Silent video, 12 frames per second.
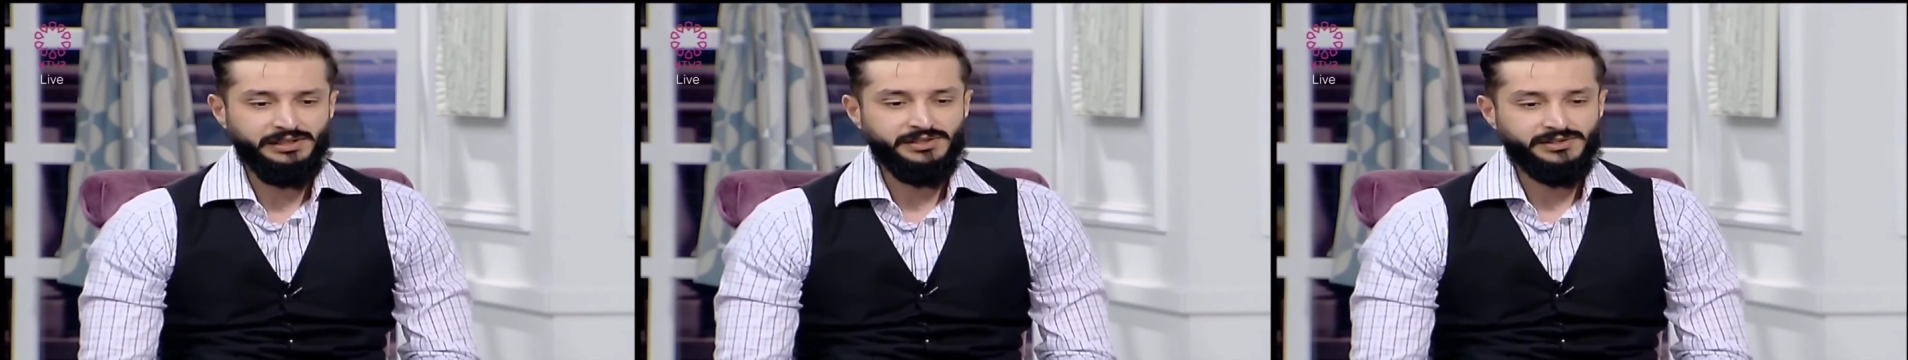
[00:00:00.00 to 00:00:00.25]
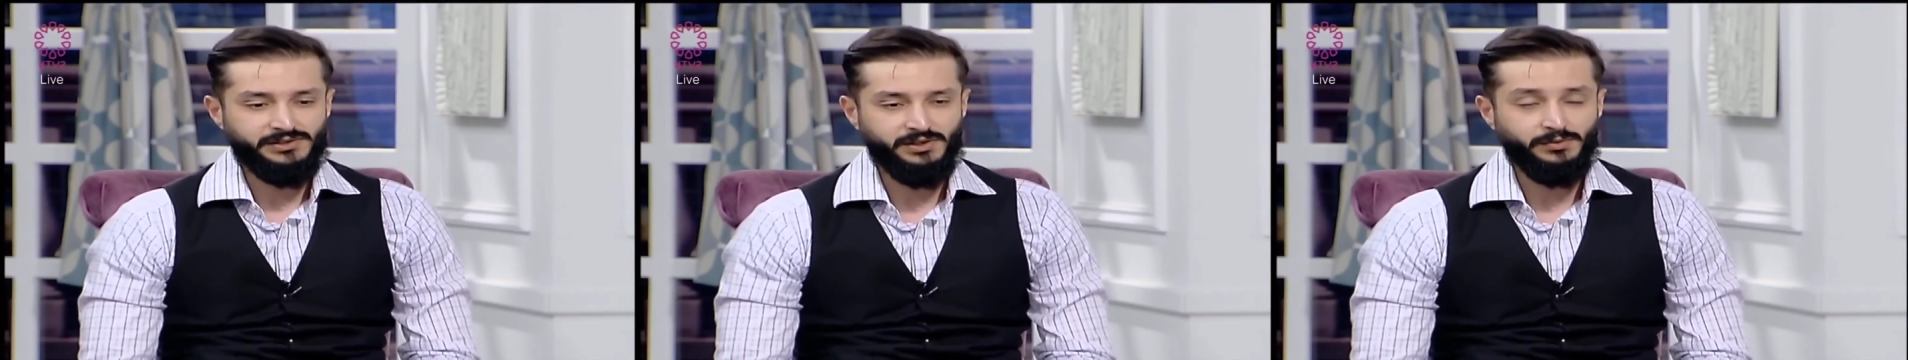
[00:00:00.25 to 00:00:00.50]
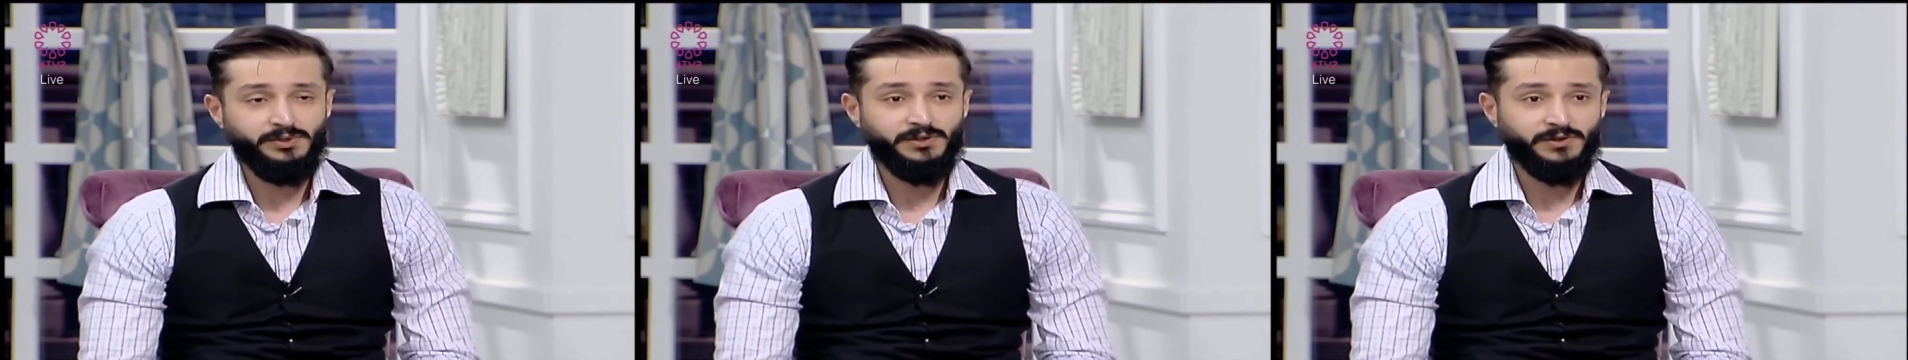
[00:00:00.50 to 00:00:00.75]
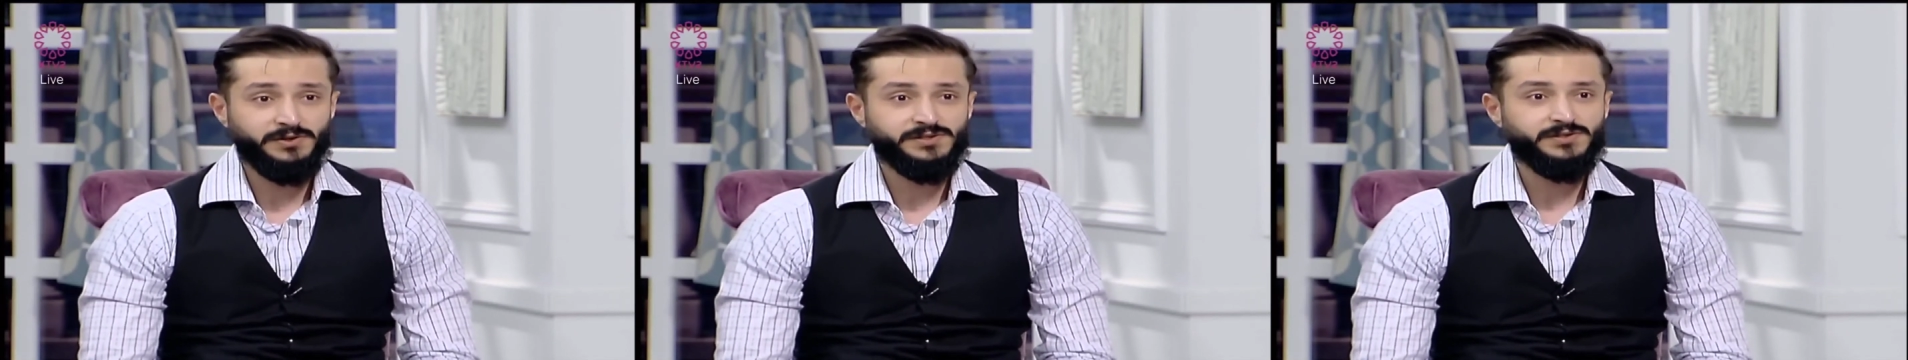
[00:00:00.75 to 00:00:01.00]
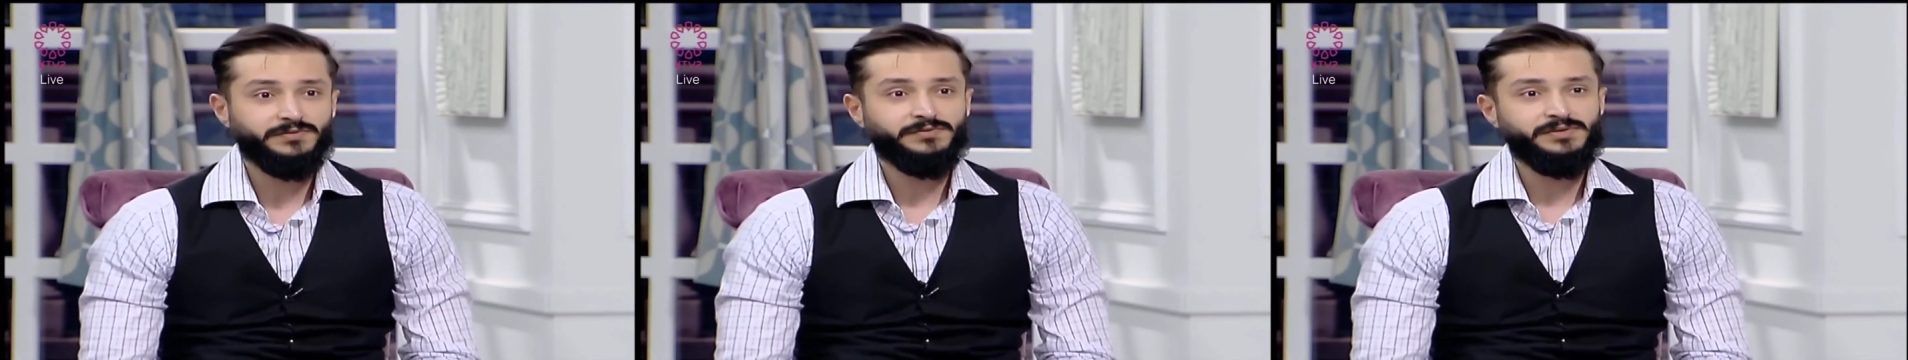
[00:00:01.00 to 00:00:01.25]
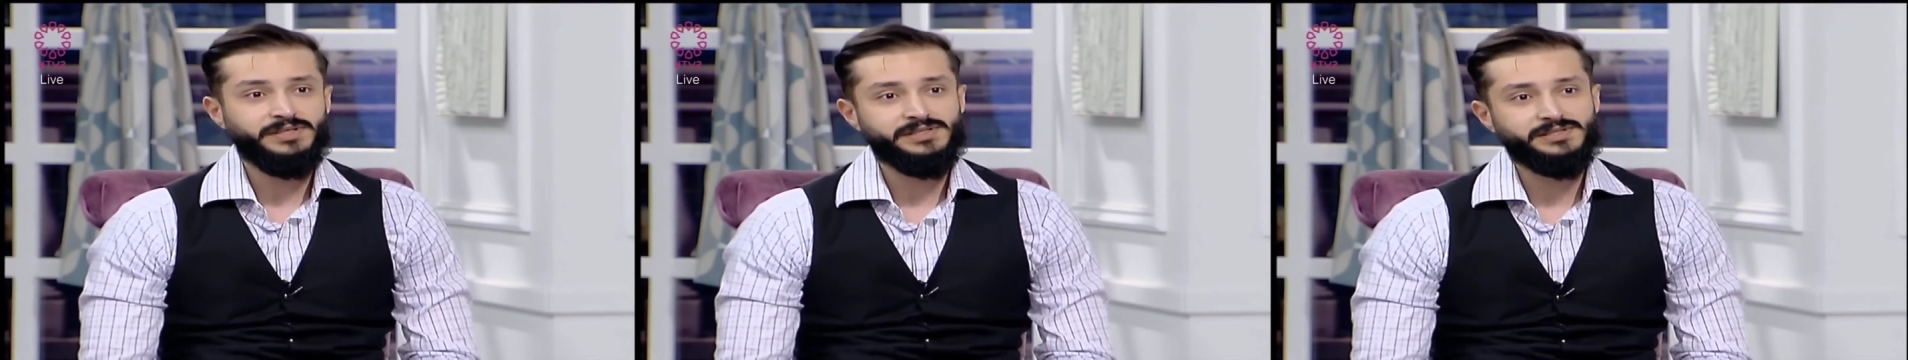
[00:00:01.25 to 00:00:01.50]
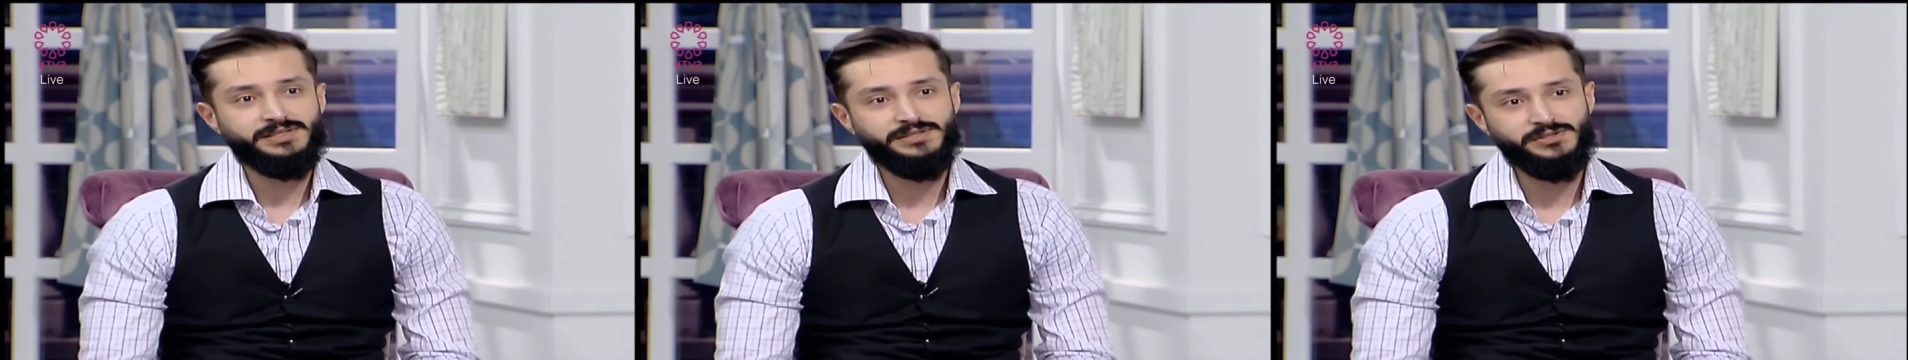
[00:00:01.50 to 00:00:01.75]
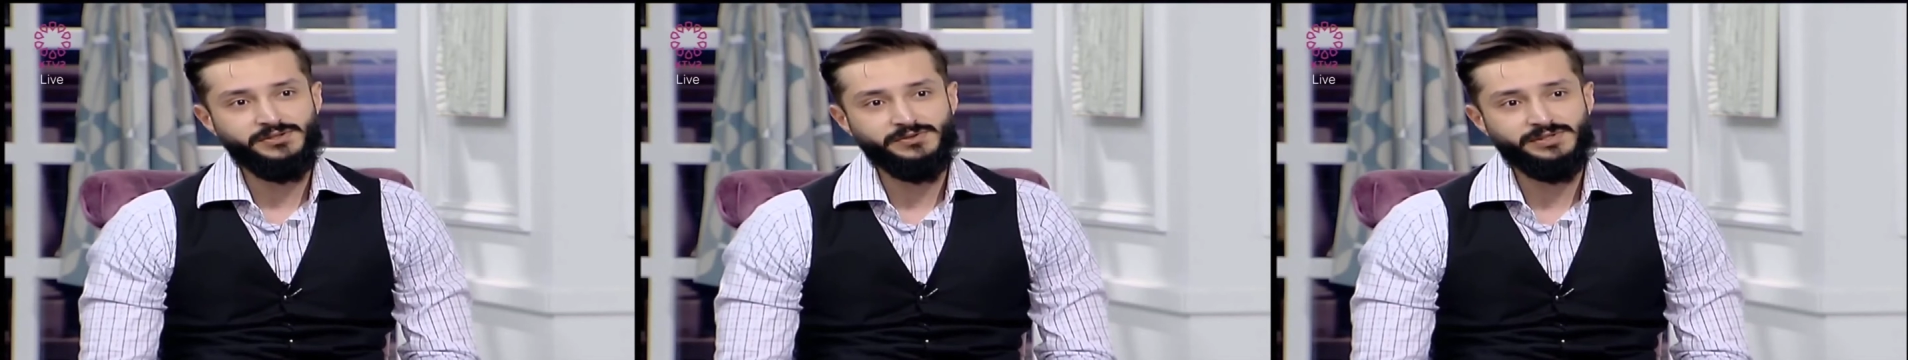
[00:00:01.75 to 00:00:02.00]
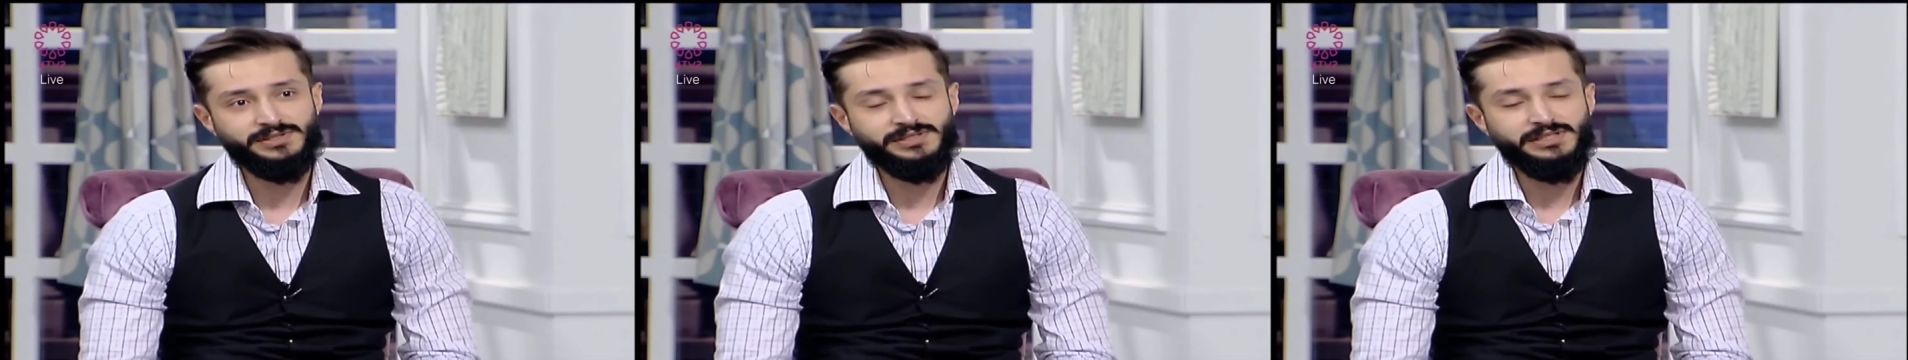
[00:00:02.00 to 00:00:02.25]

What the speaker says: So because of these issues,